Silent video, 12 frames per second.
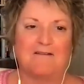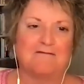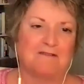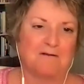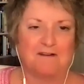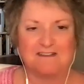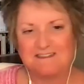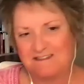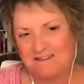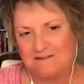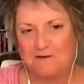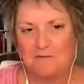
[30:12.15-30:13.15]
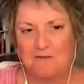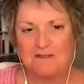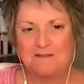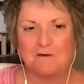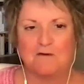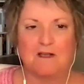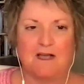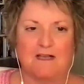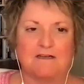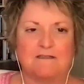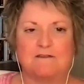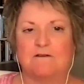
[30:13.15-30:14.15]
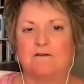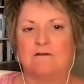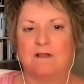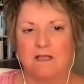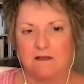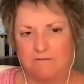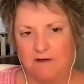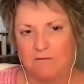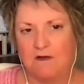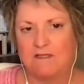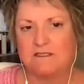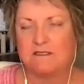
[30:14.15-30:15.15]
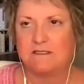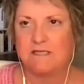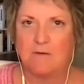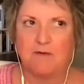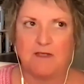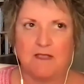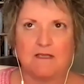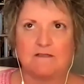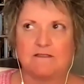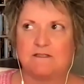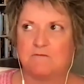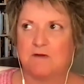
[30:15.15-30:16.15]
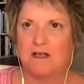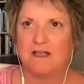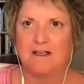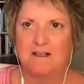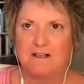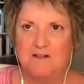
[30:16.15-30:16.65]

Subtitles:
if I wasn't doing my soul guided journaling, if I wasn't tapping into my